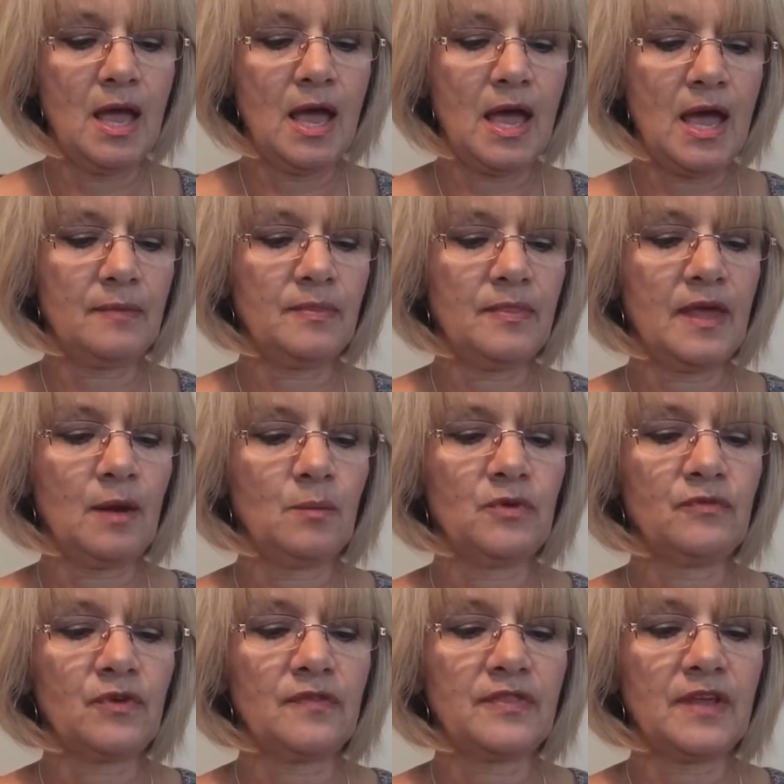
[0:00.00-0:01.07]
And then we've
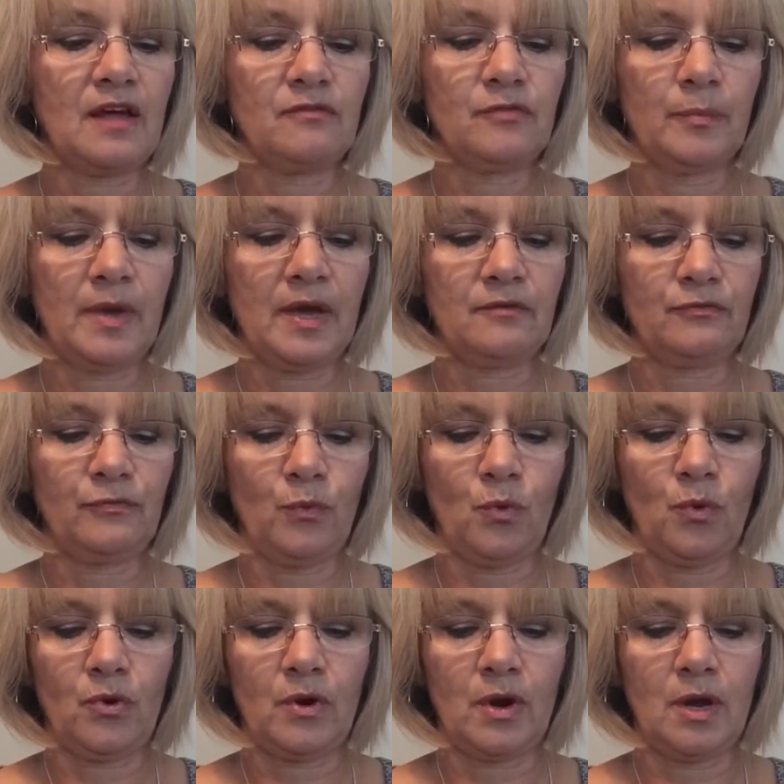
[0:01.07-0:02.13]
got the alphabet
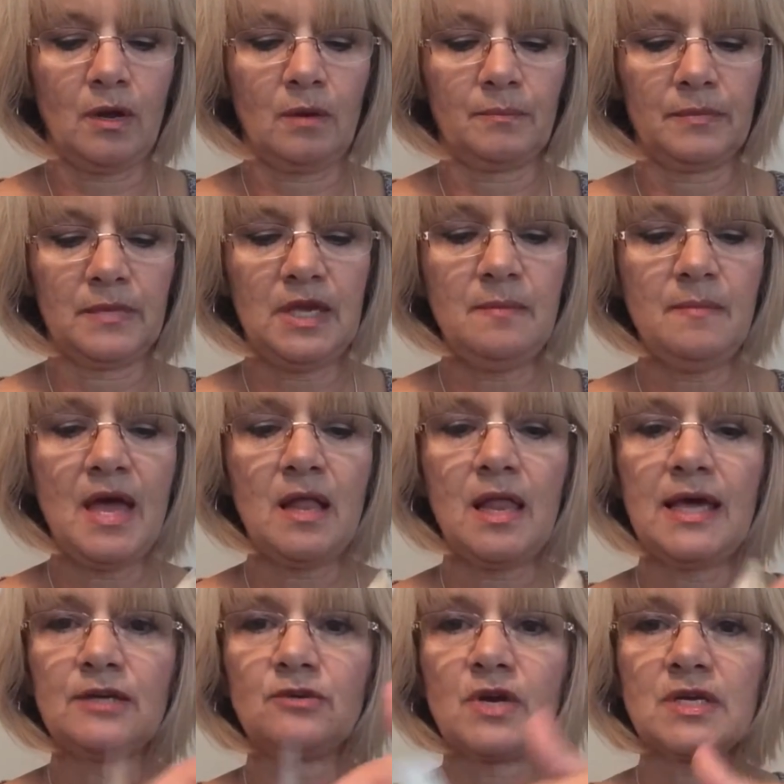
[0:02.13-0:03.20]
for um, email
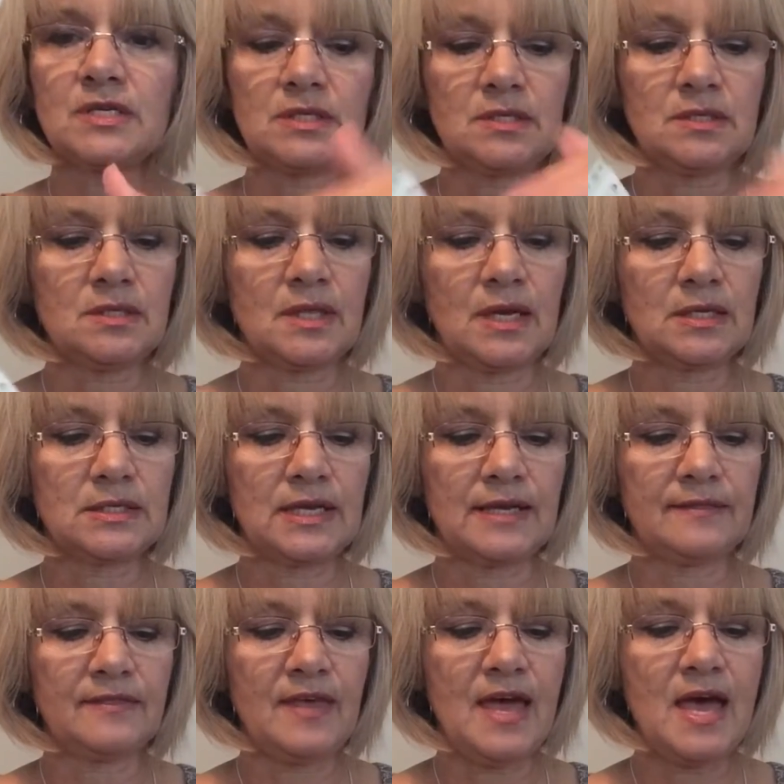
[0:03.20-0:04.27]
addresses, things
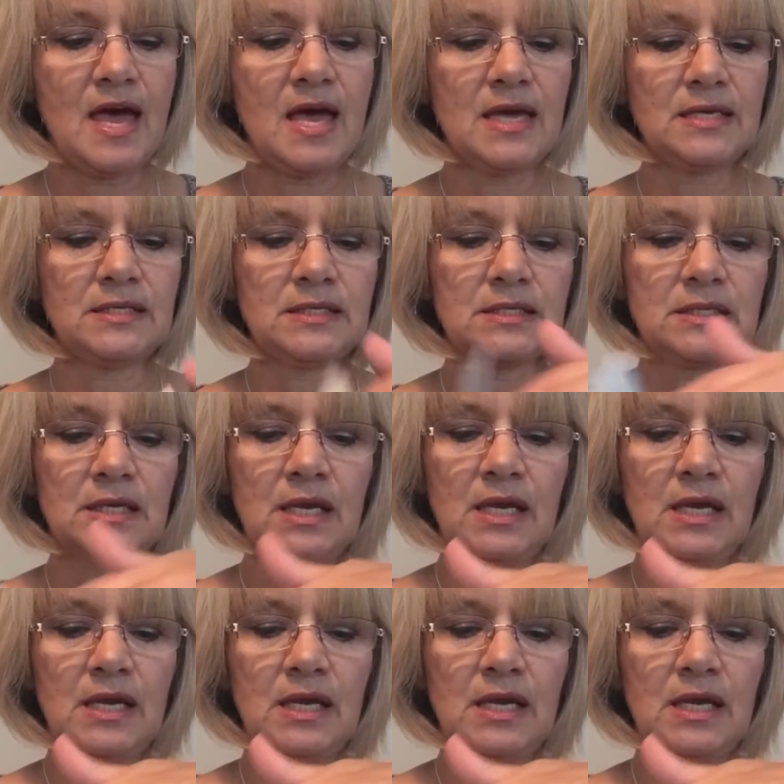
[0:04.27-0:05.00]
like that.